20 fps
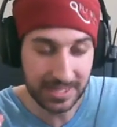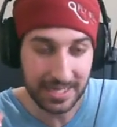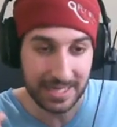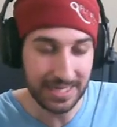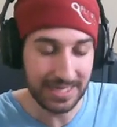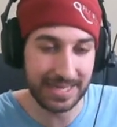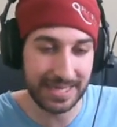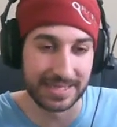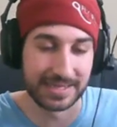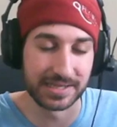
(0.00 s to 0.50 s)

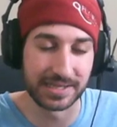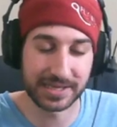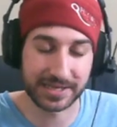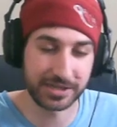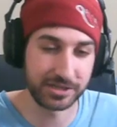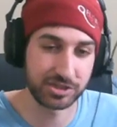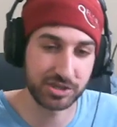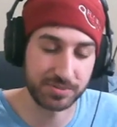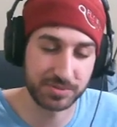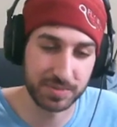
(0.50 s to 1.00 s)
in the link in the
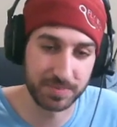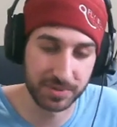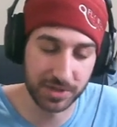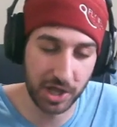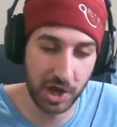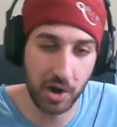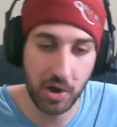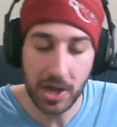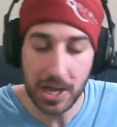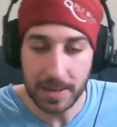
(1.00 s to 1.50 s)
description
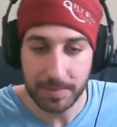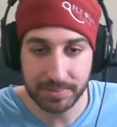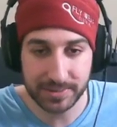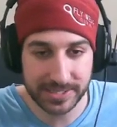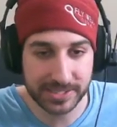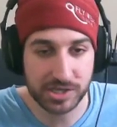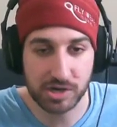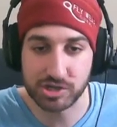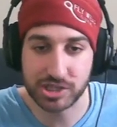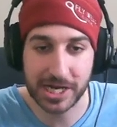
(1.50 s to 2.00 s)
below.
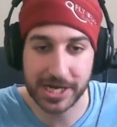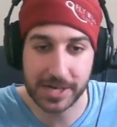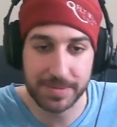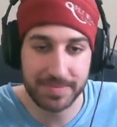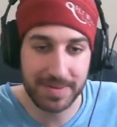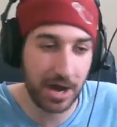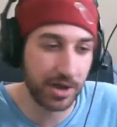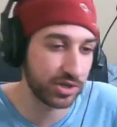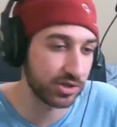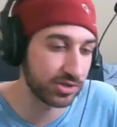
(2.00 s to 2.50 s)
Please go check them
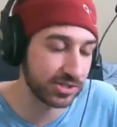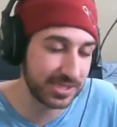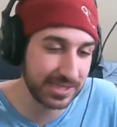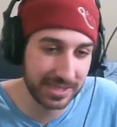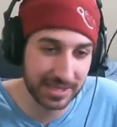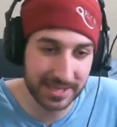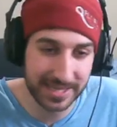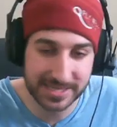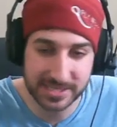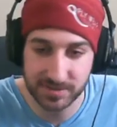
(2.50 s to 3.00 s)
out. You'll see
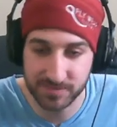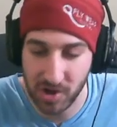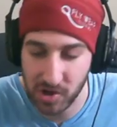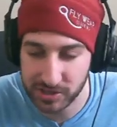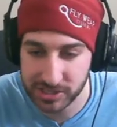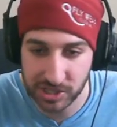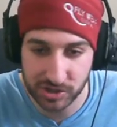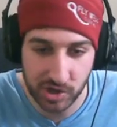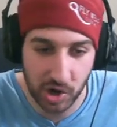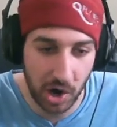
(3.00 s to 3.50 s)
the links of all
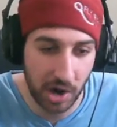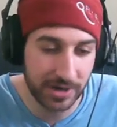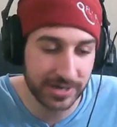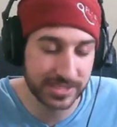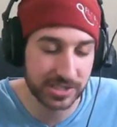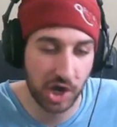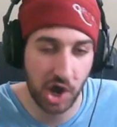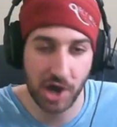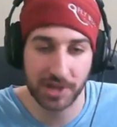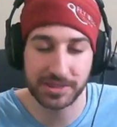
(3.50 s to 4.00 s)
the other
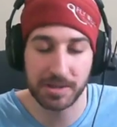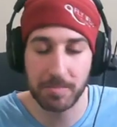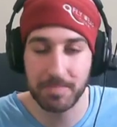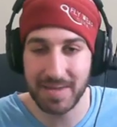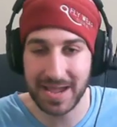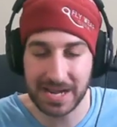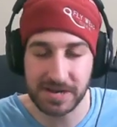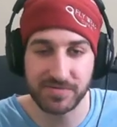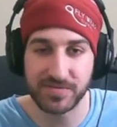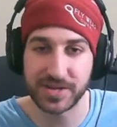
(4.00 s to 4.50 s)
artists on the
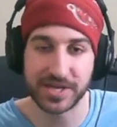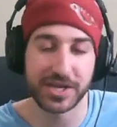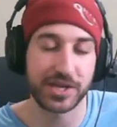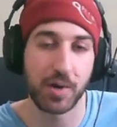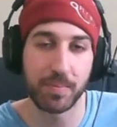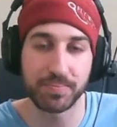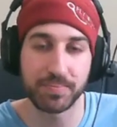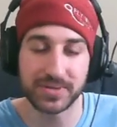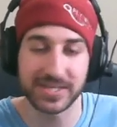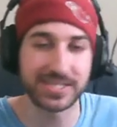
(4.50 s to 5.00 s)
main
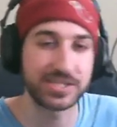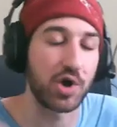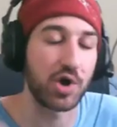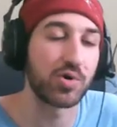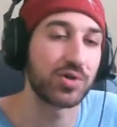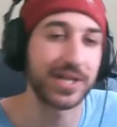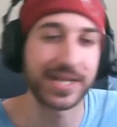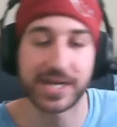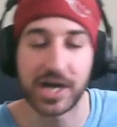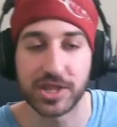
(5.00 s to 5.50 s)
video. Please go
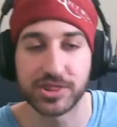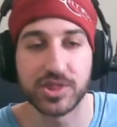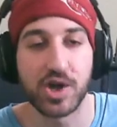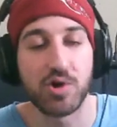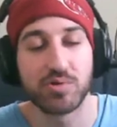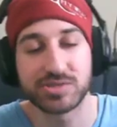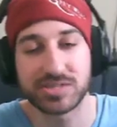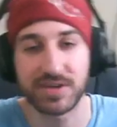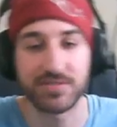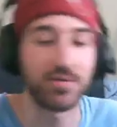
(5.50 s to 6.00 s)
click on
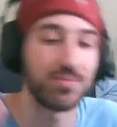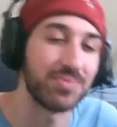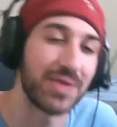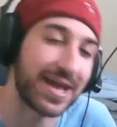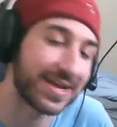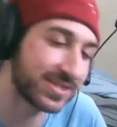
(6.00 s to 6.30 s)
those. Give them likes,